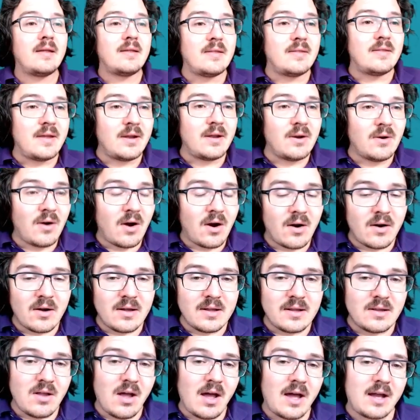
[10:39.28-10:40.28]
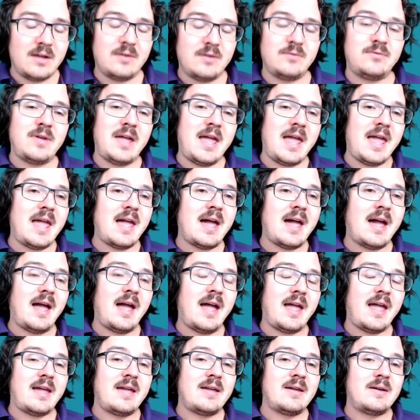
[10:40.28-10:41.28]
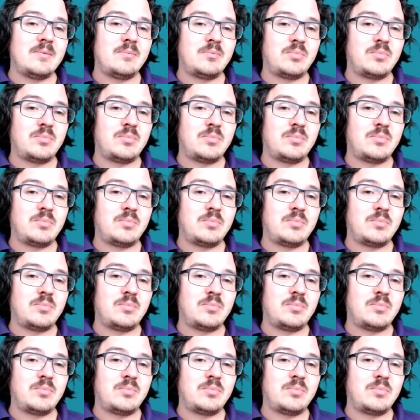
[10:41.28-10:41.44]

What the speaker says: There are a lot of AI